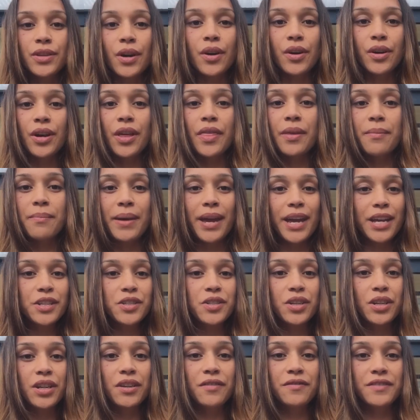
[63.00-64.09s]
So the
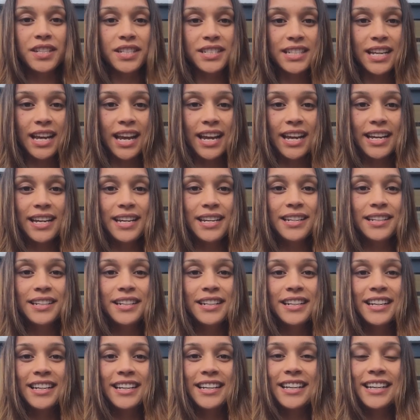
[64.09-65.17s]
mantra of today
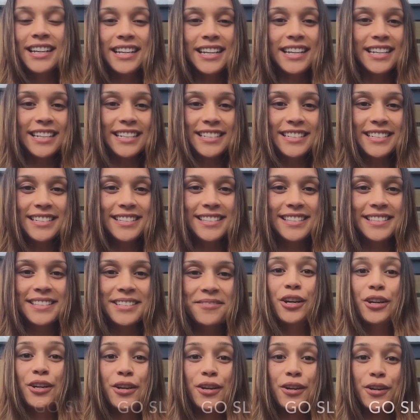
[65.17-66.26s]
is
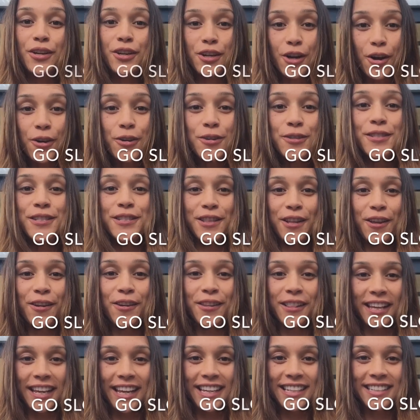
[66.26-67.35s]
go
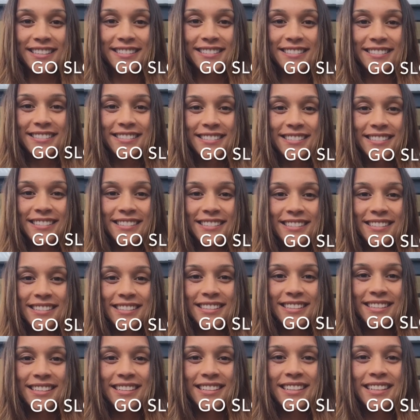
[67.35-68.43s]
slowly.
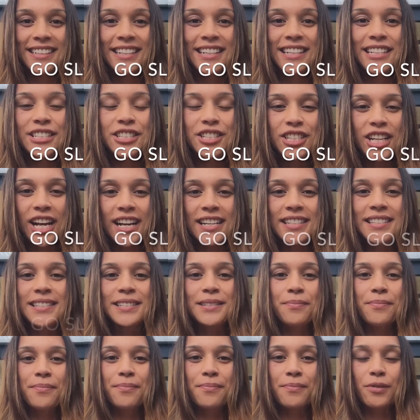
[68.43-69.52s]
Just
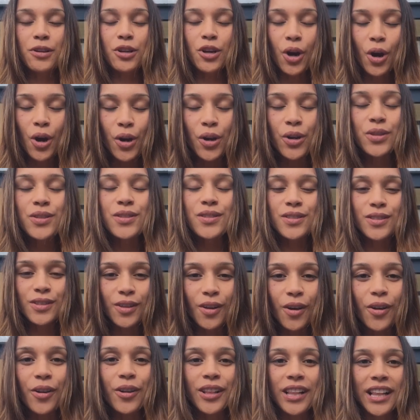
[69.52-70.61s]
go
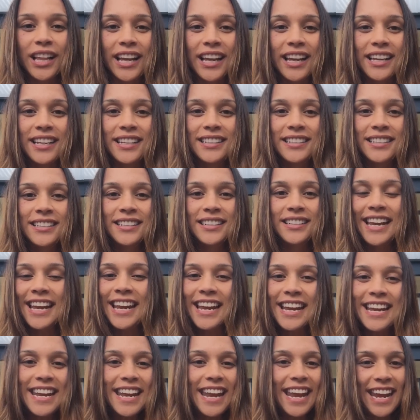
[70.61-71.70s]
slowly
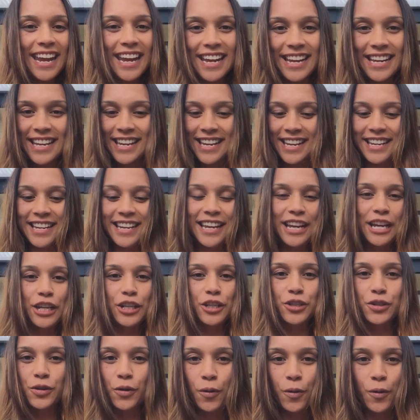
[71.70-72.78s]
in eating,
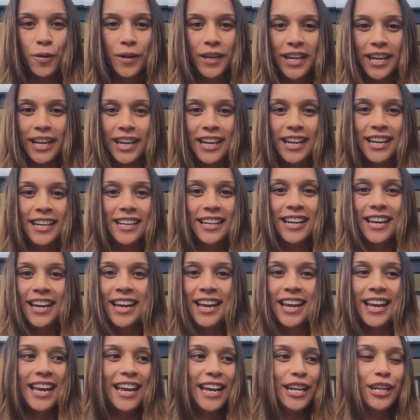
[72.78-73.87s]
in talking,
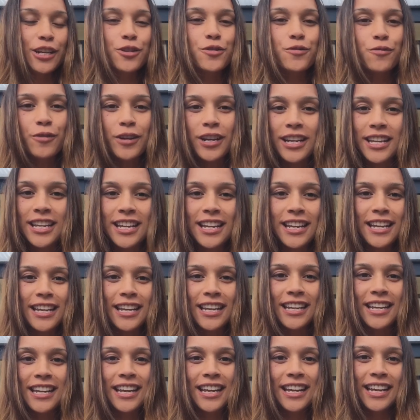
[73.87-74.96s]
in
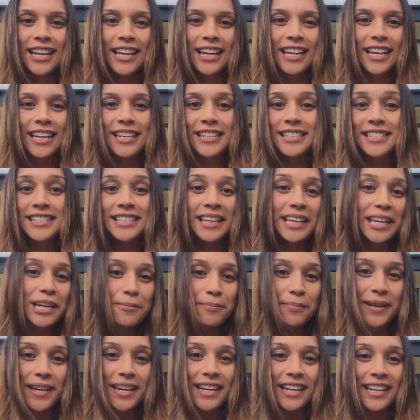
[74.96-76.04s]
drinking, in
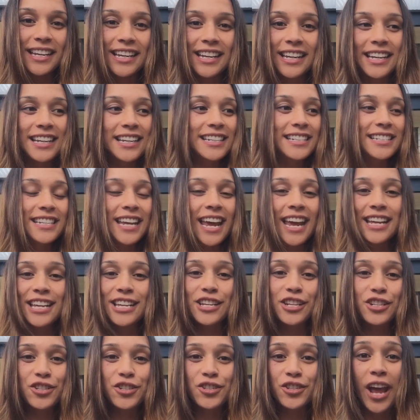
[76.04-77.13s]
sleeping, in
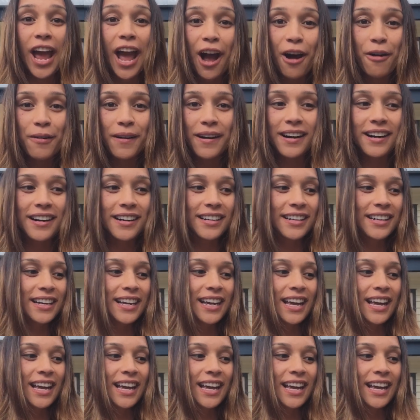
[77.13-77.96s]
taking a shower,